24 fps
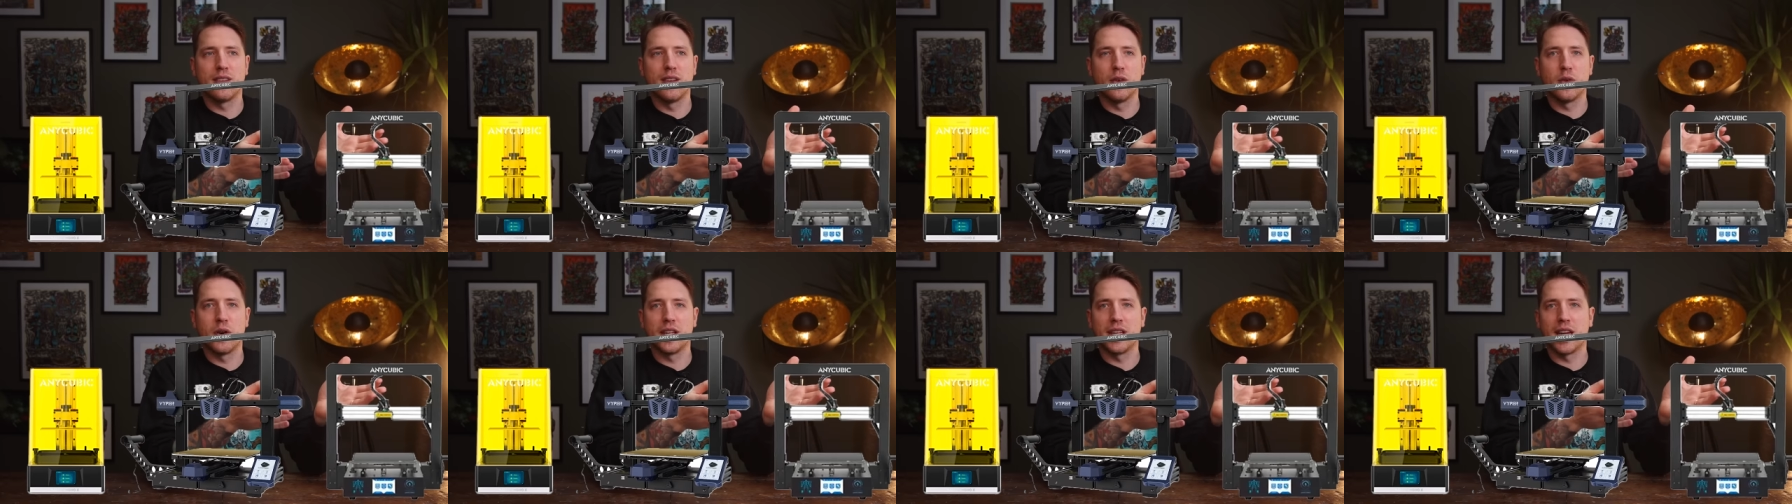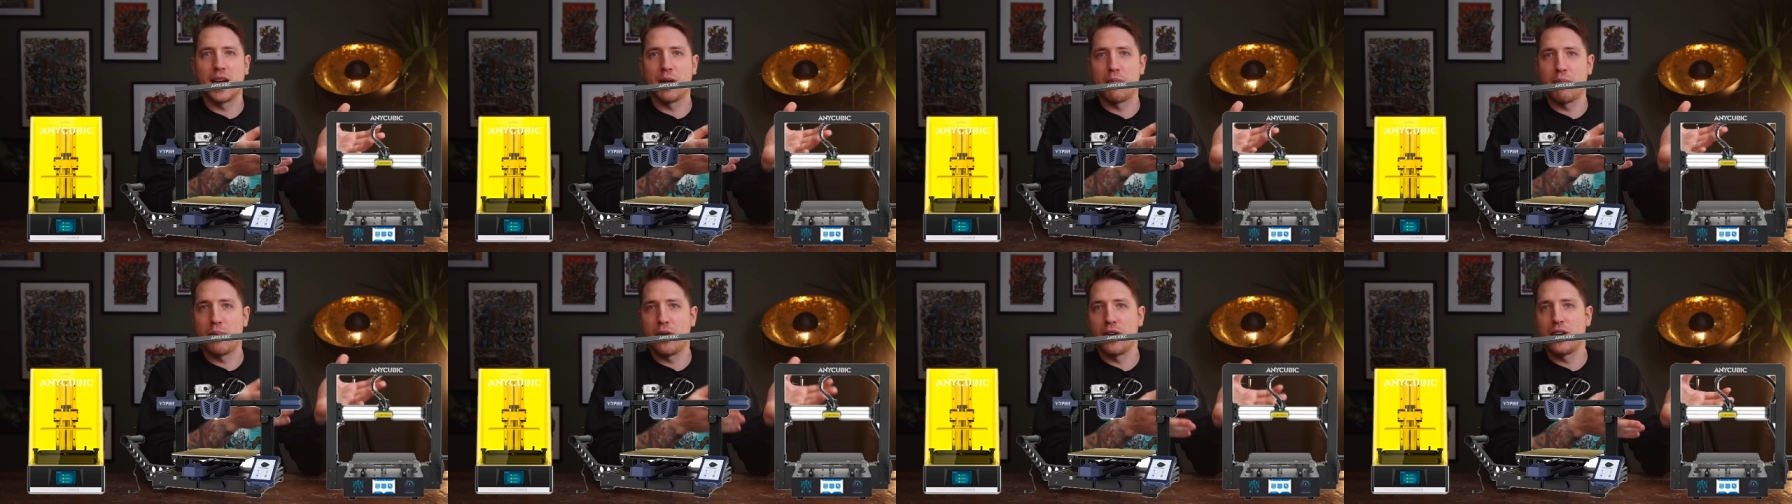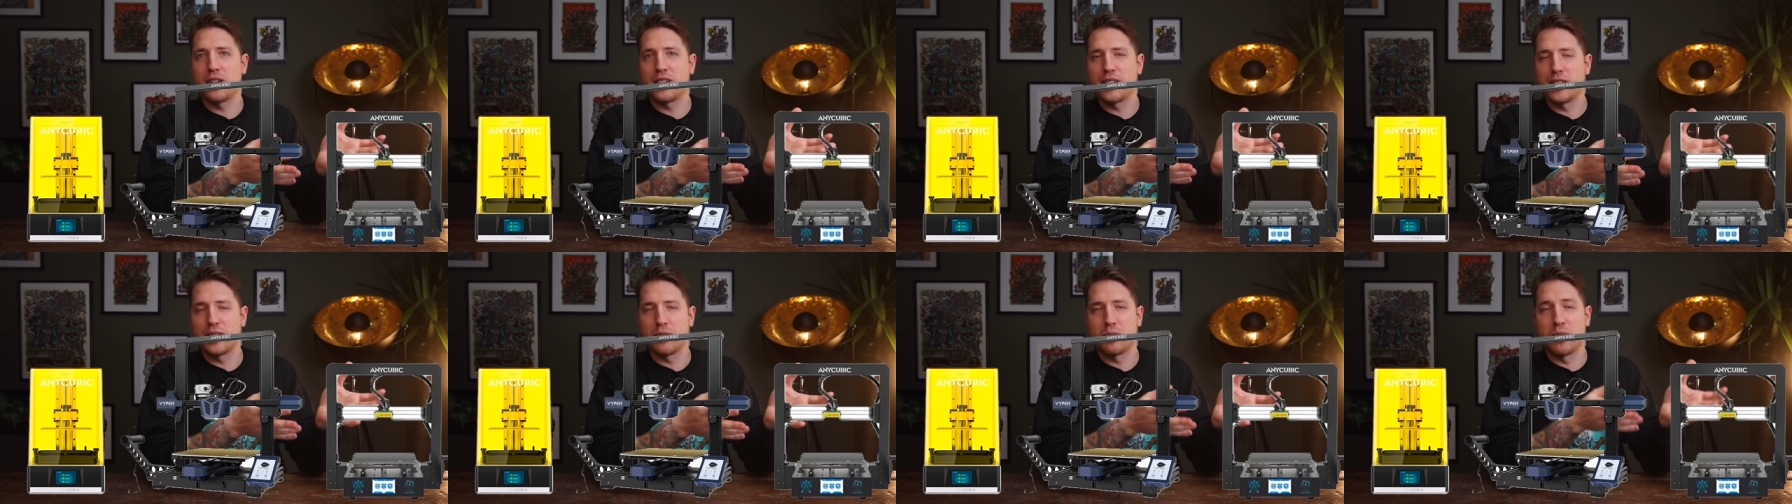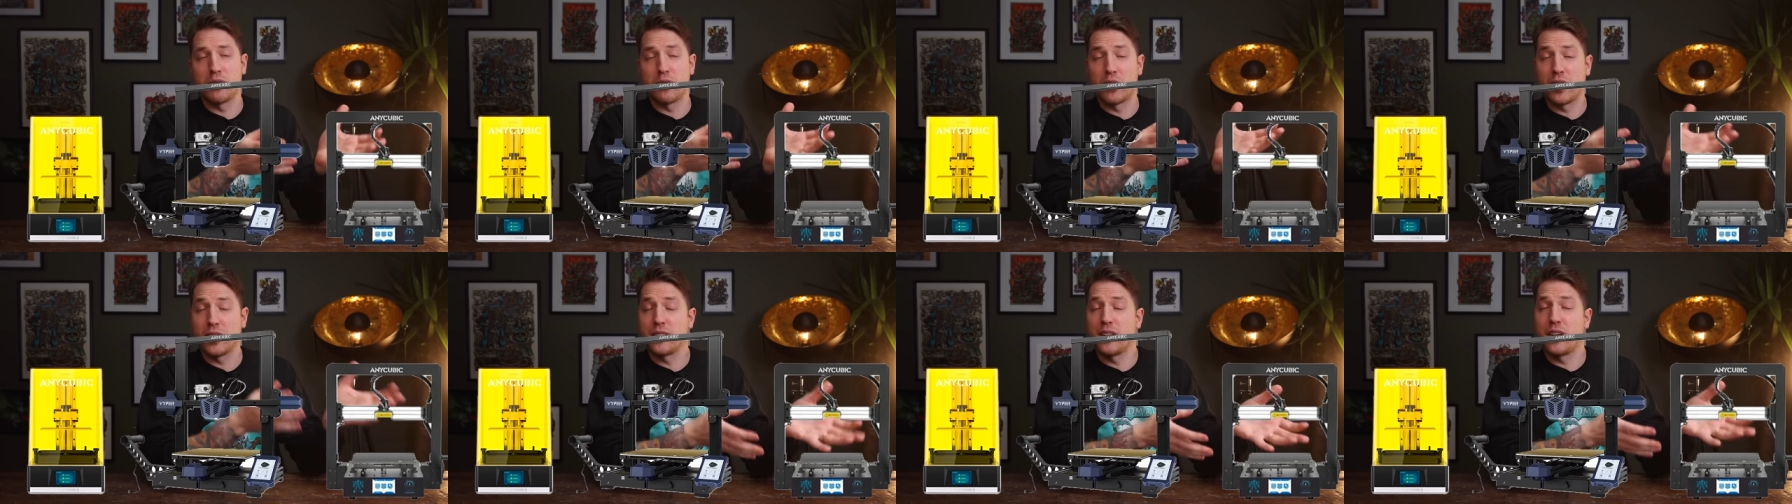The one that I purchased
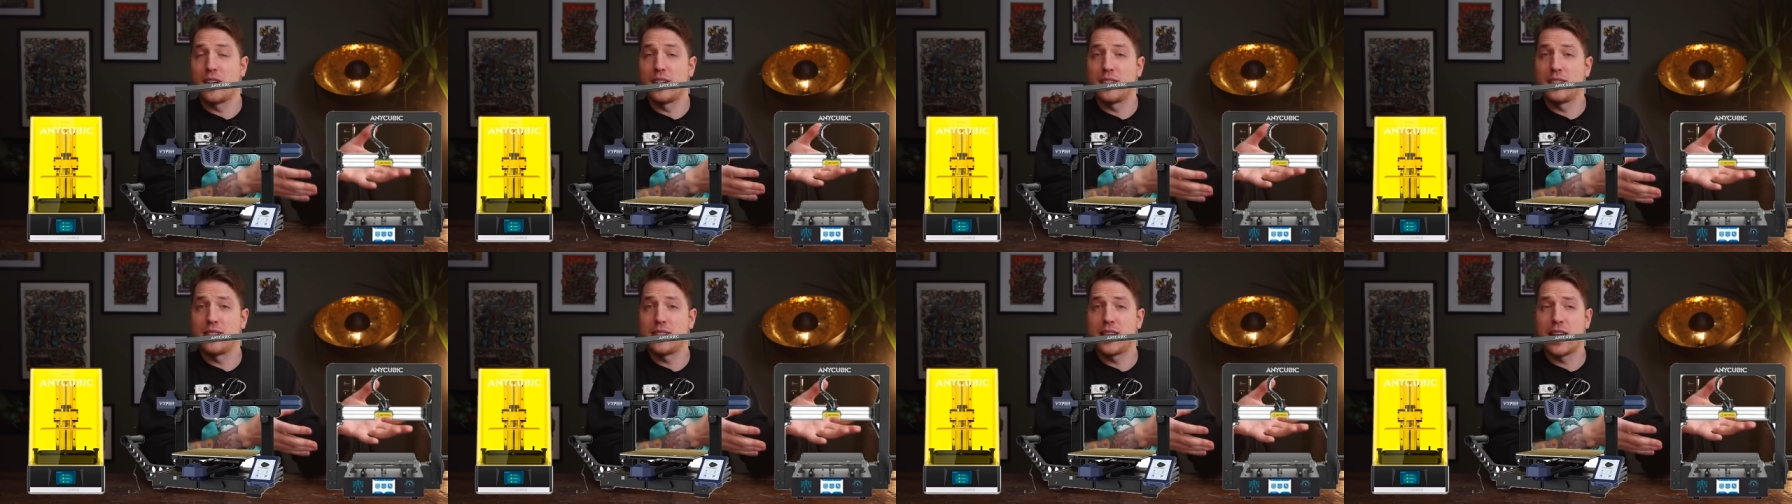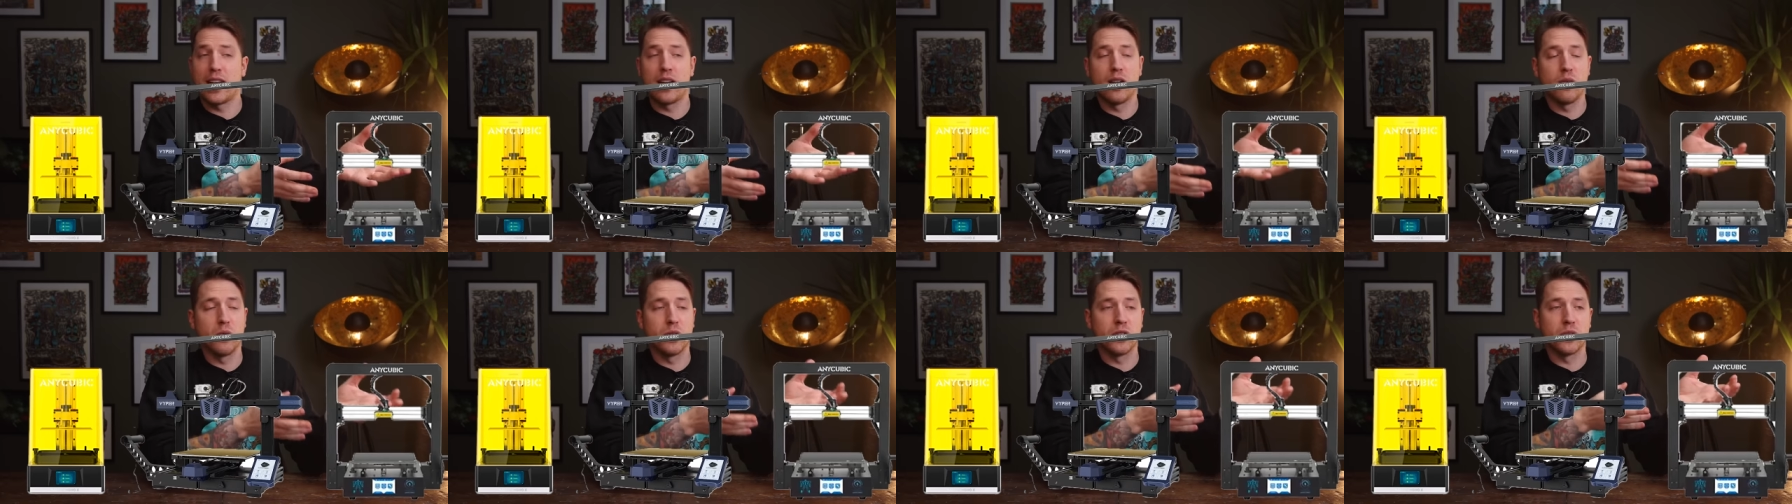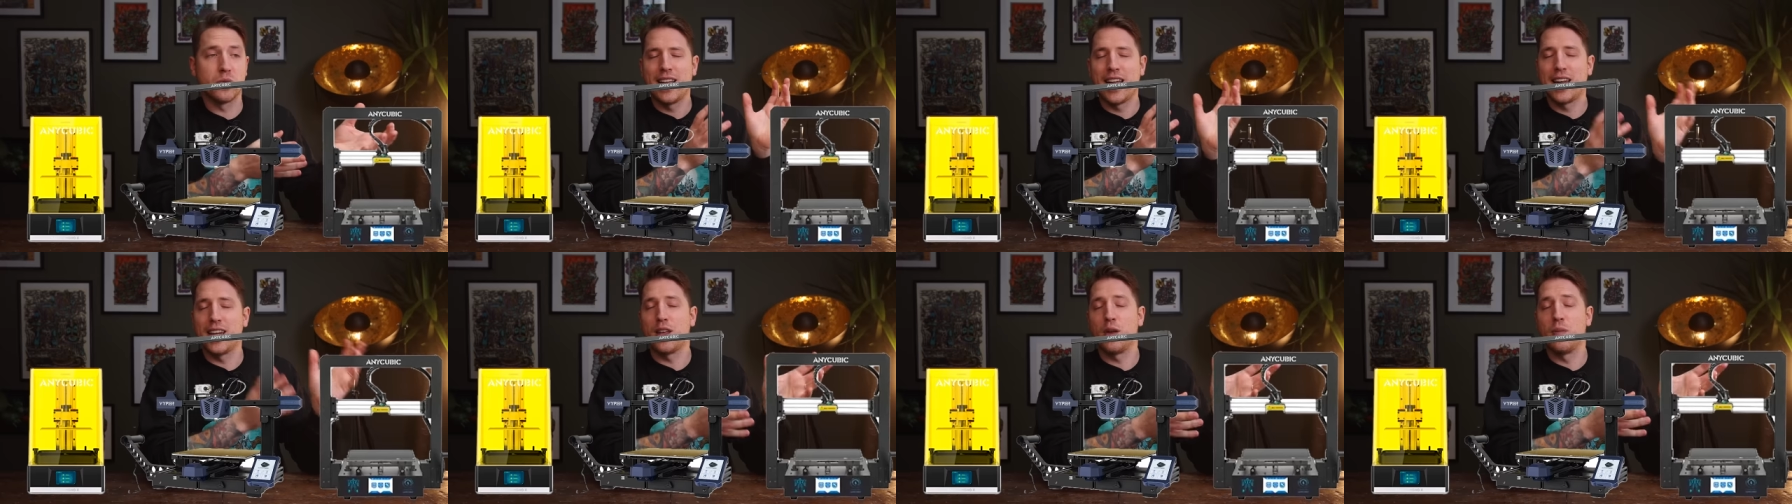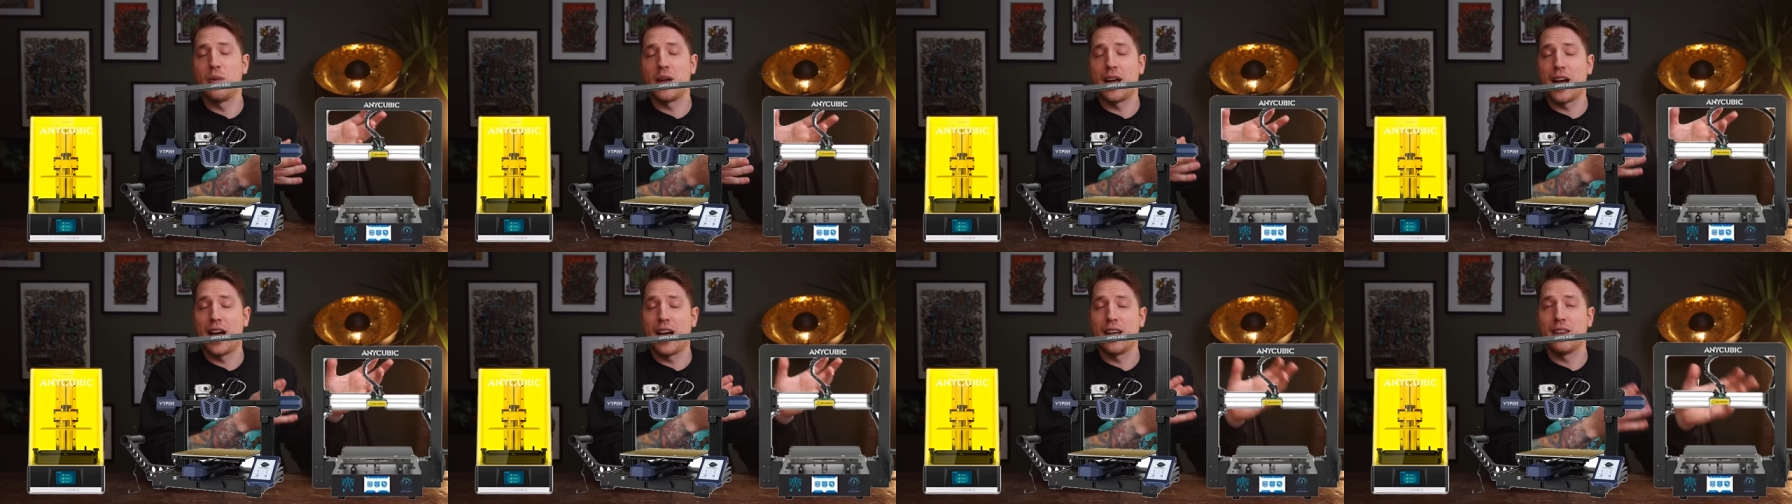before I started this channel was the
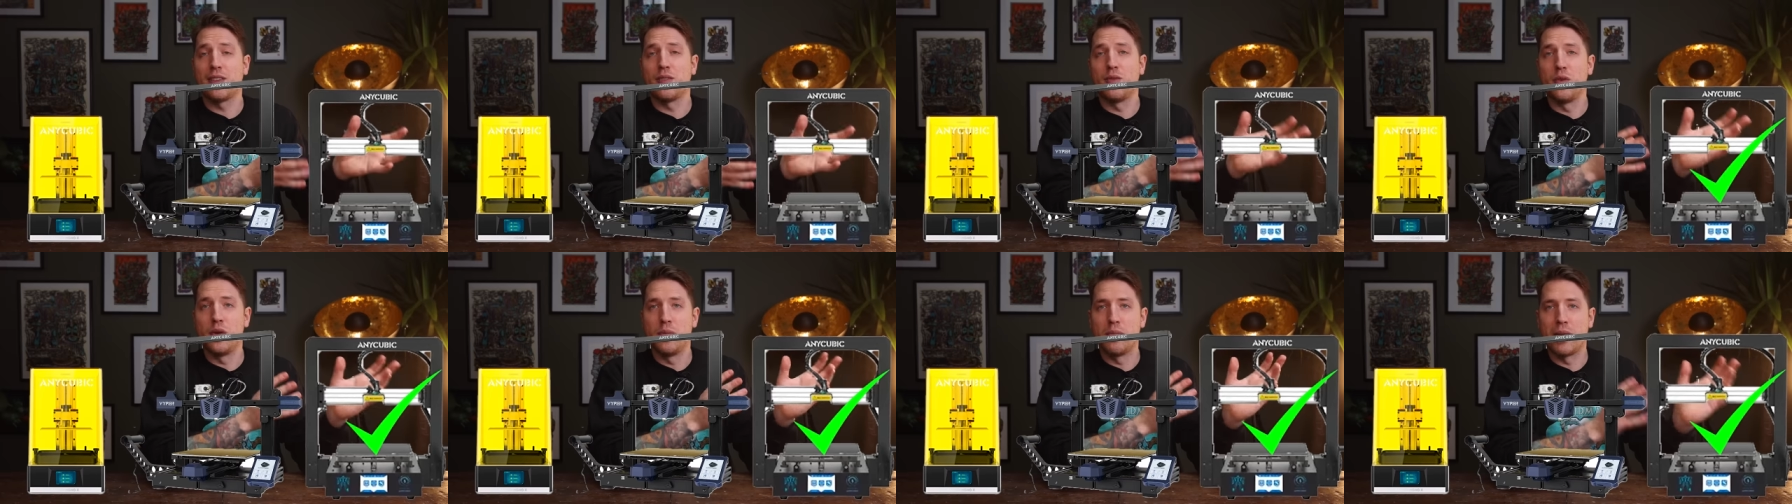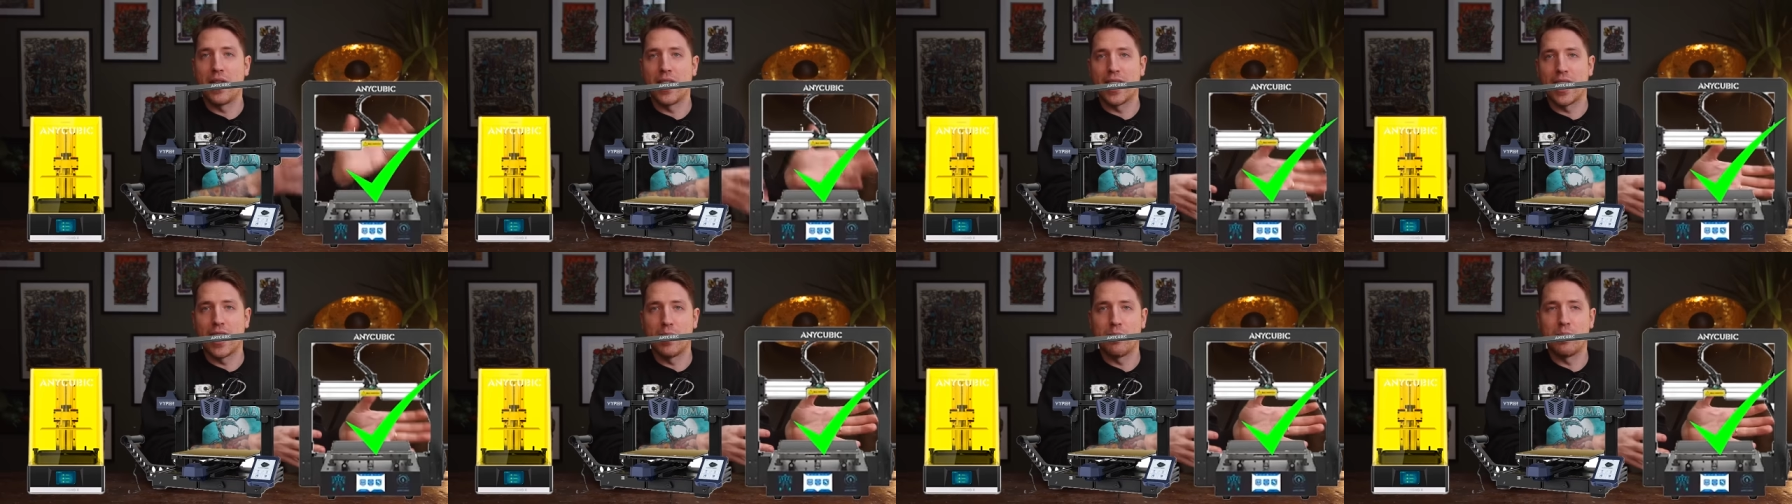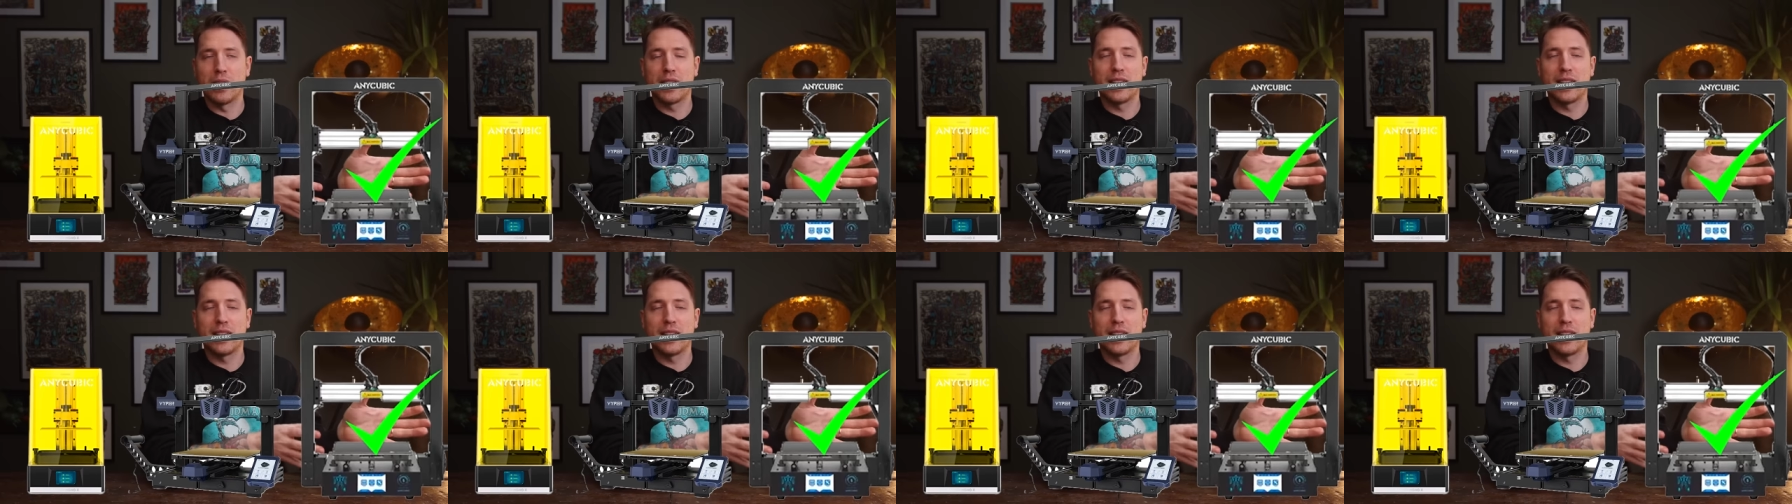Anycubic i3 Mega,